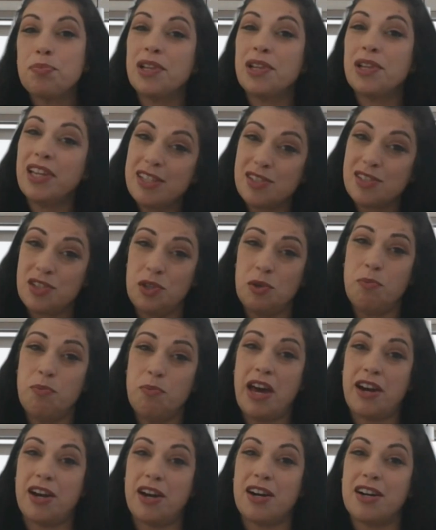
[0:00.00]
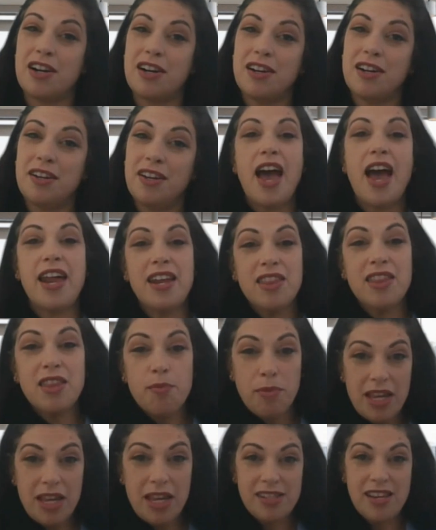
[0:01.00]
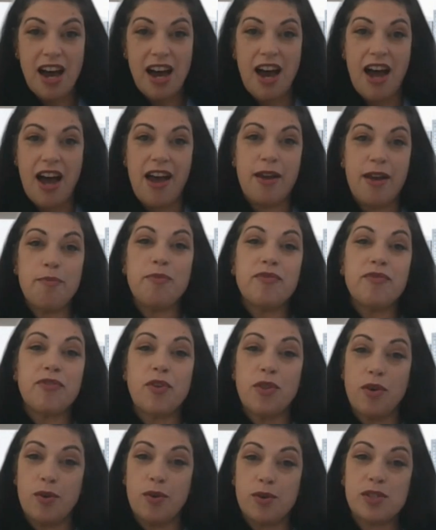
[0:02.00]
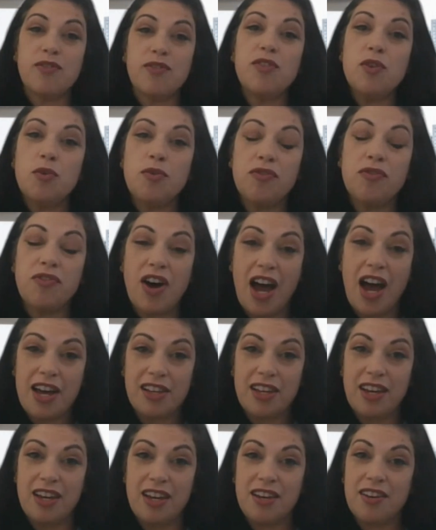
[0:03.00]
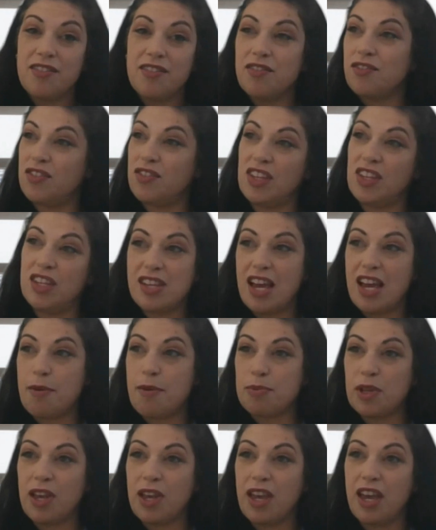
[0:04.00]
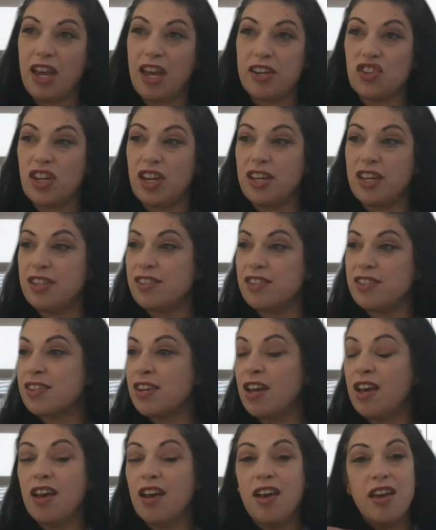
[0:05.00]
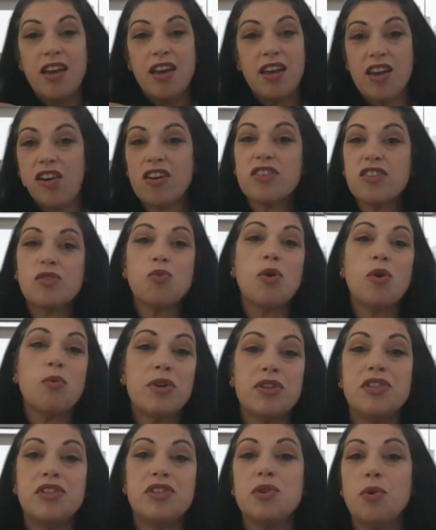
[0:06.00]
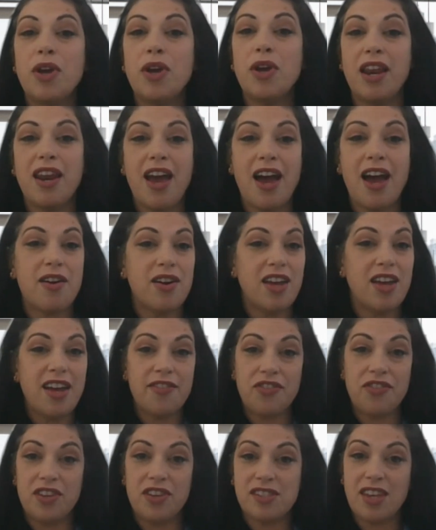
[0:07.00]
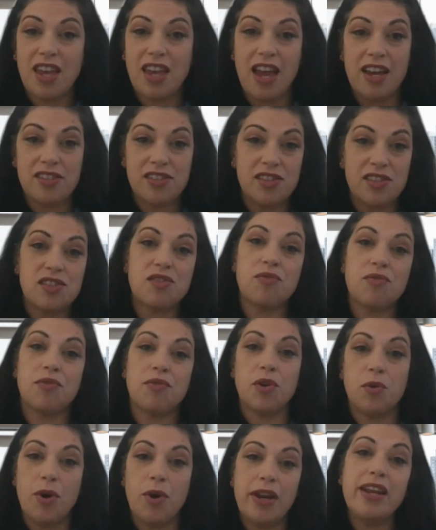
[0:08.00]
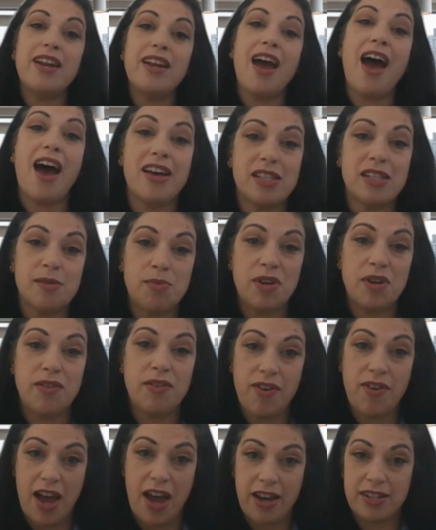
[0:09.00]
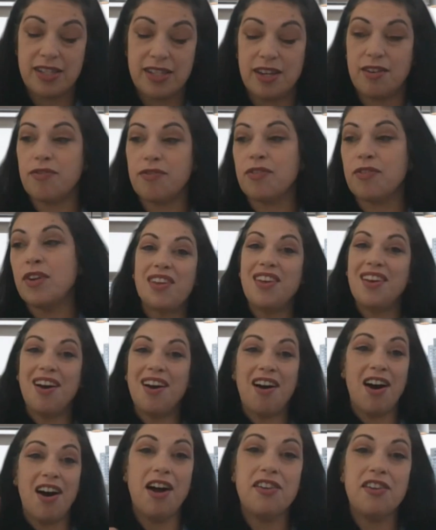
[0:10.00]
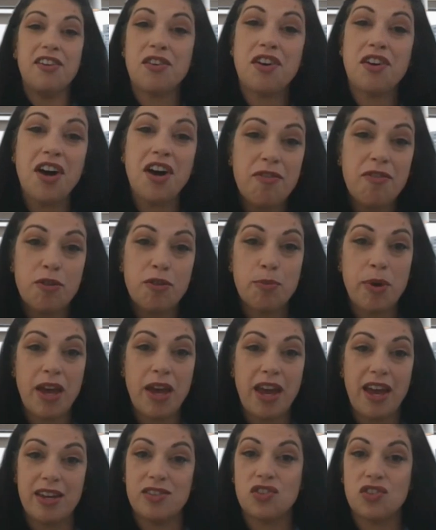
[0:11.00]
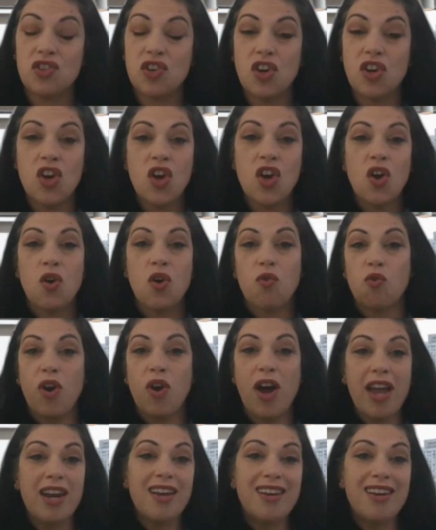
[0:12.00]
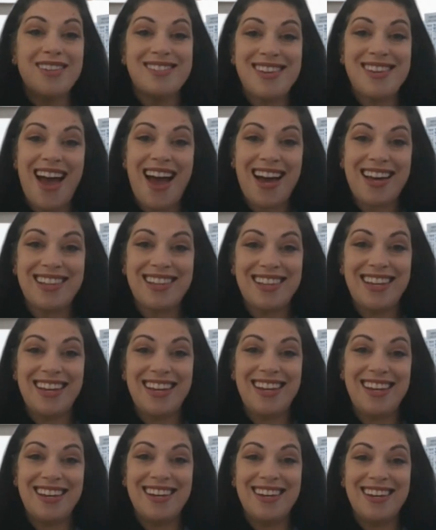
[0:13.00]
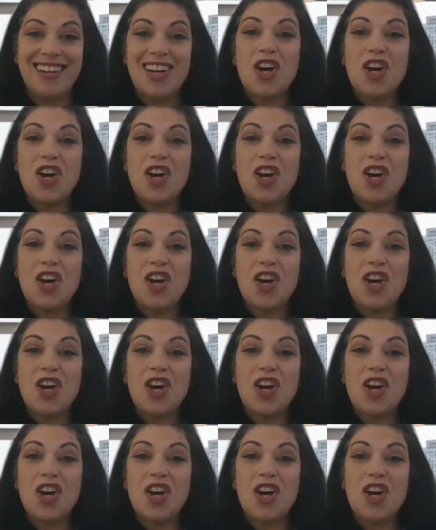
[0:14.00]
please do better. And in the meantime, for those of you filing these applications, here's what we're doing now to get these cases through, and it has been effective. On your cover page, write exactly